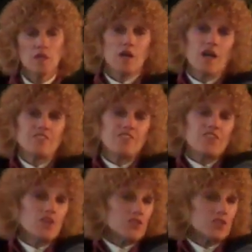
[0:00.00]
I
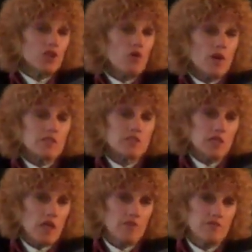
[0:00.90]
feel so
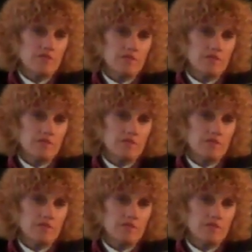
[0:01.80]
unsafe.